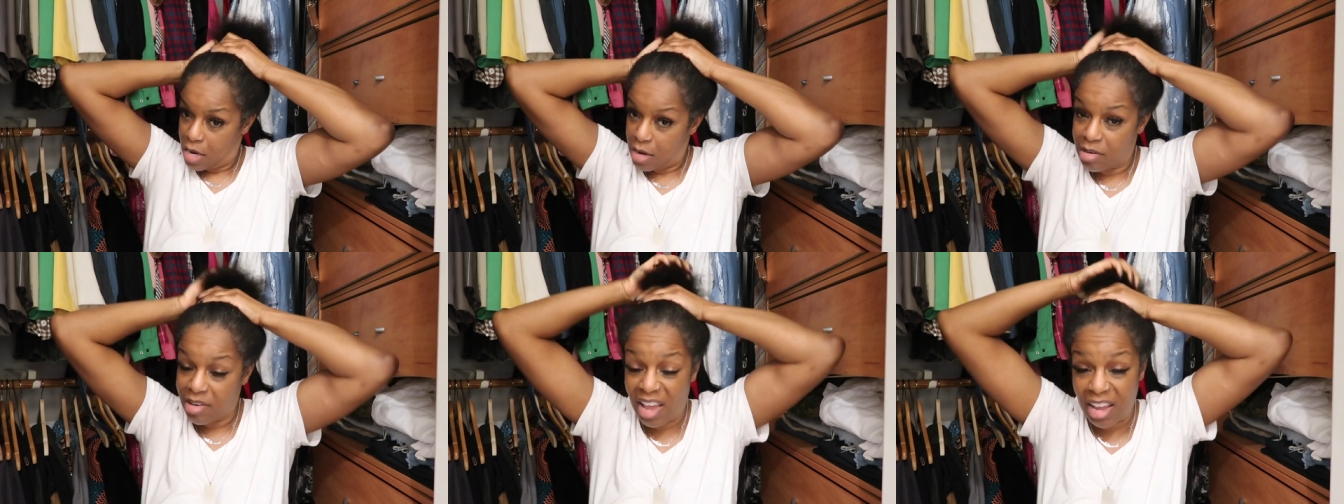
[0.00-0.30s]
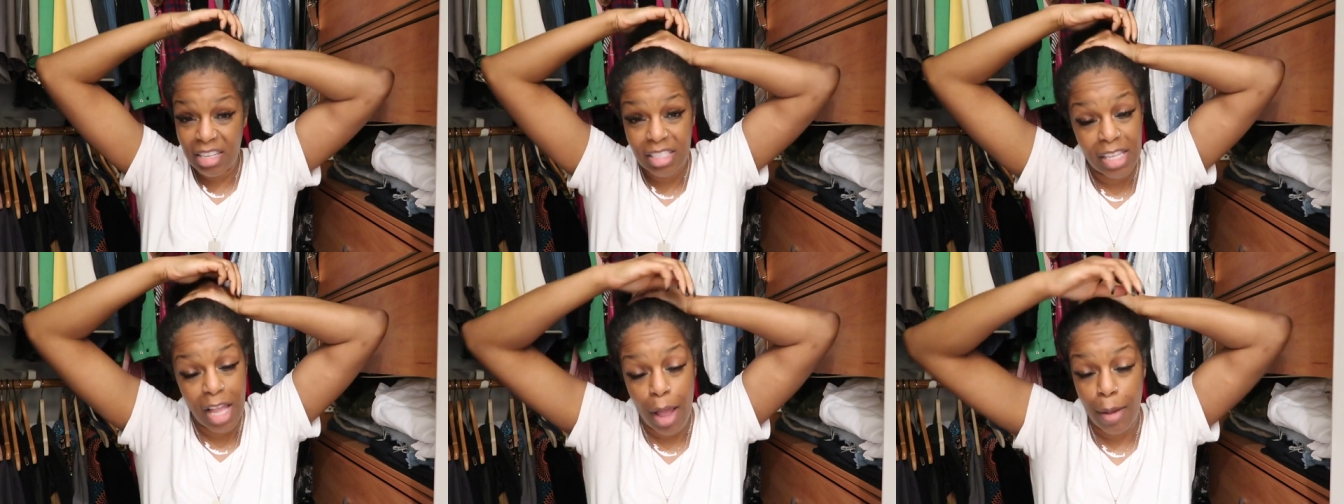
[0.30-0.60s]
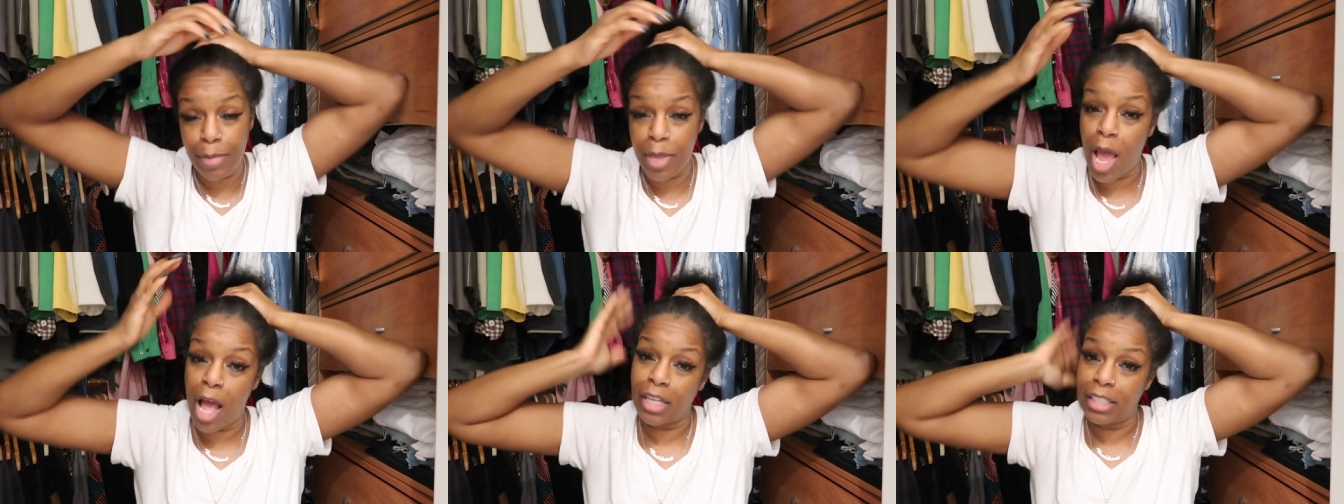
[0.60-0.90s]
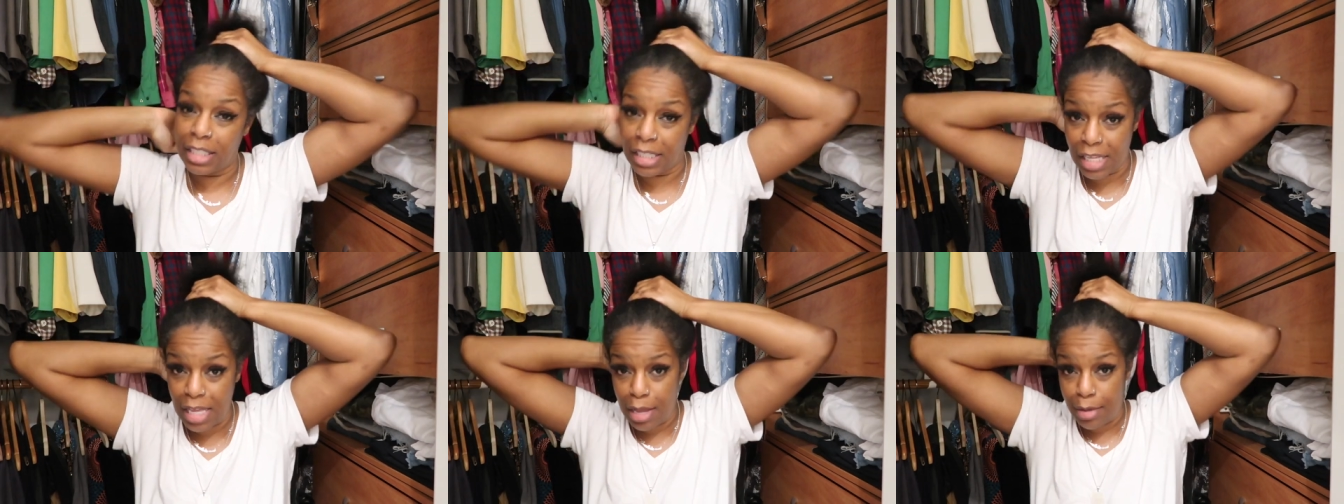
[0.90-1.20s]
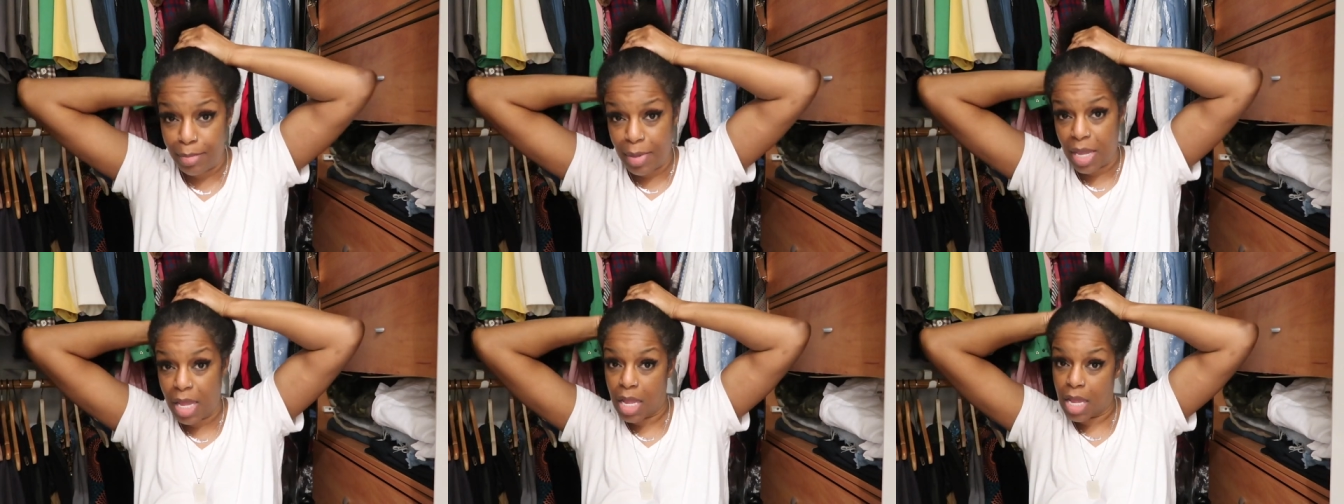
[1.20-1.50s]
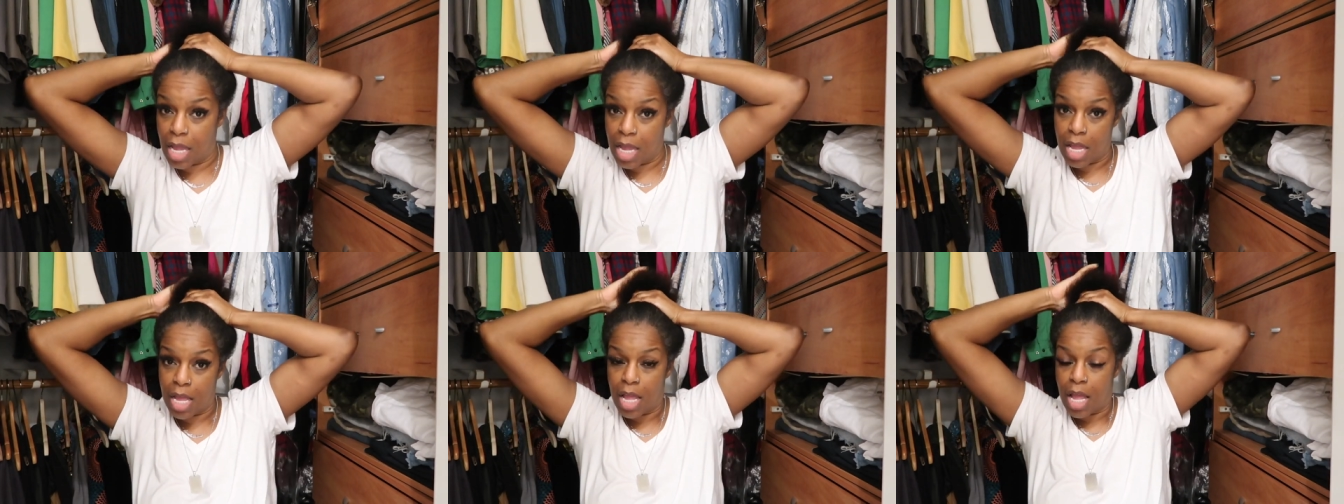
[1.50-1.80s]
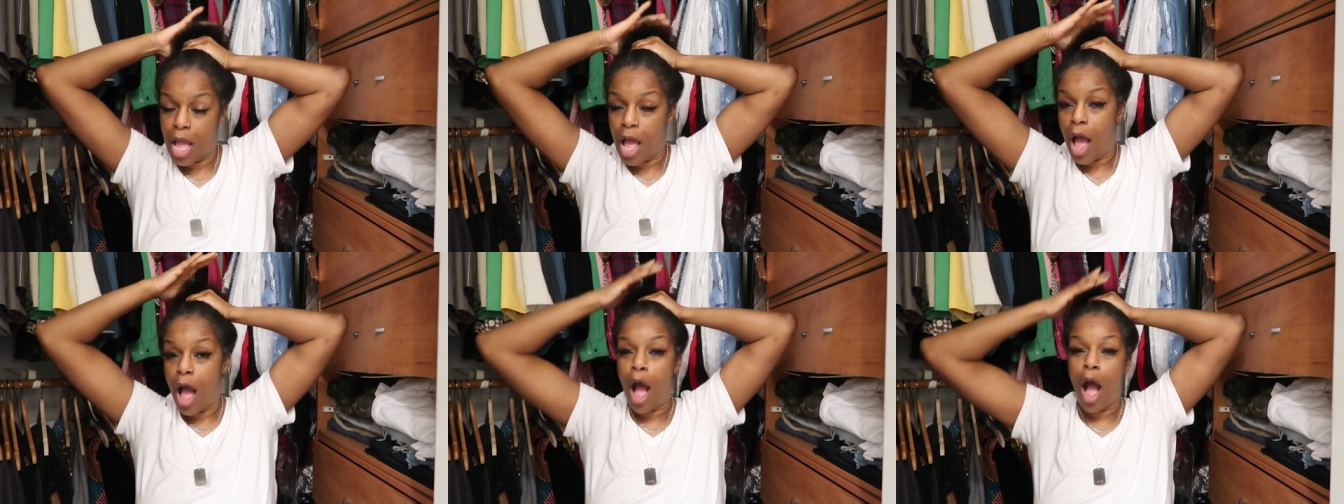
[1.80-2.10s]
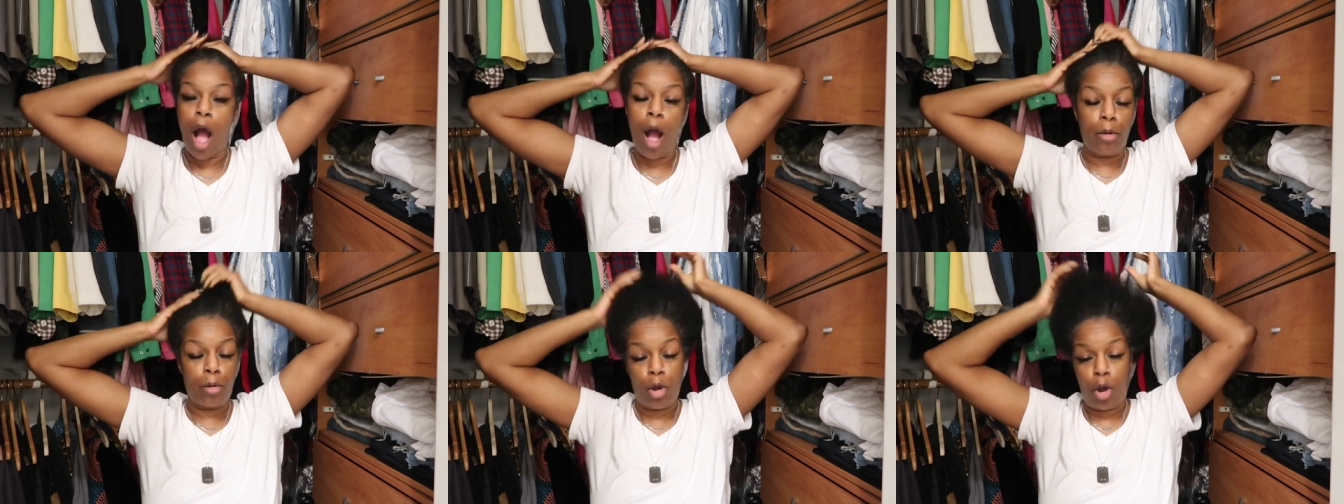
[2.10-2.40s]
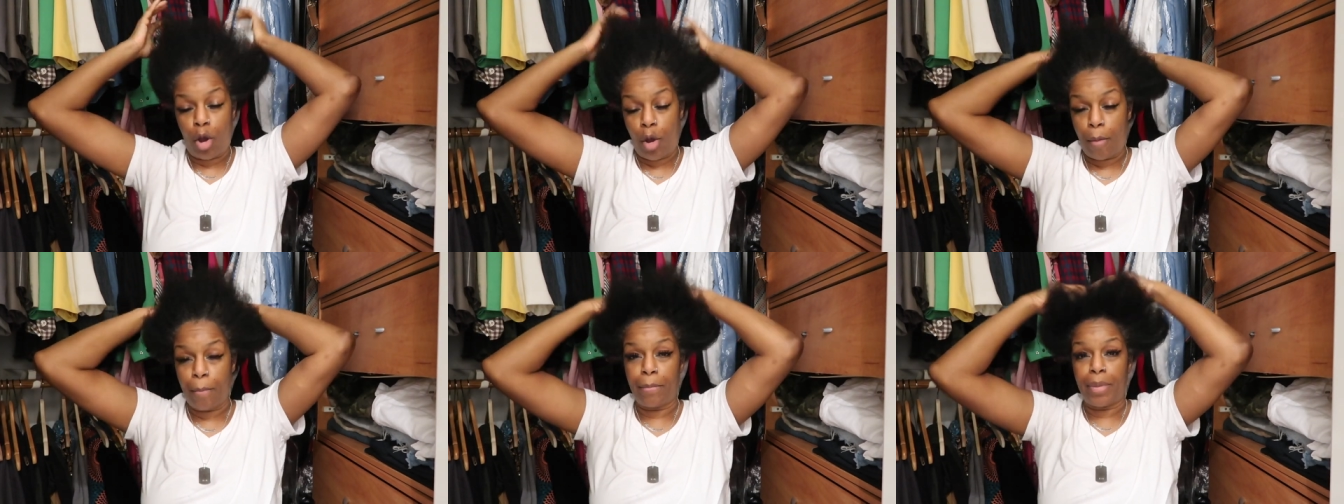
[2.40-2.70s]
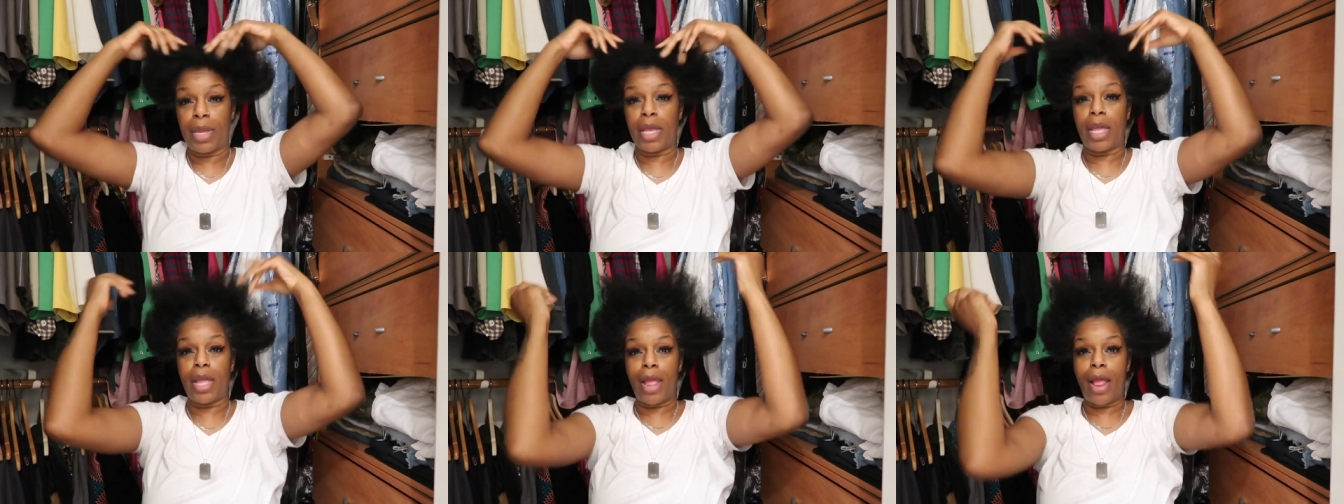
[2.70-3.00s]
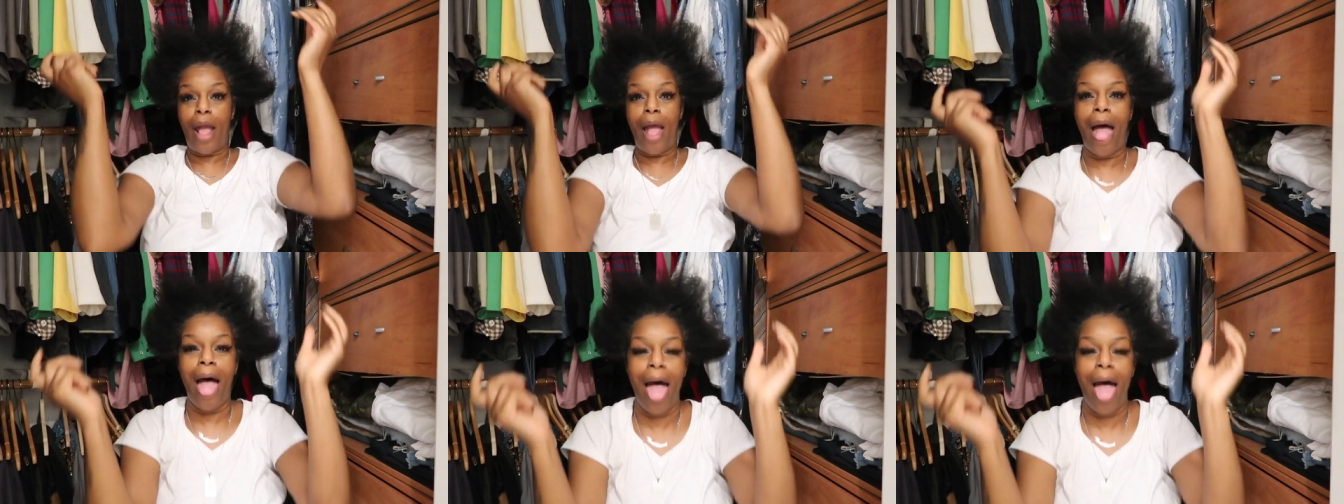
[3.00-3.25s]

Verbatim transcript: Next time y'all see me, I'm going to be...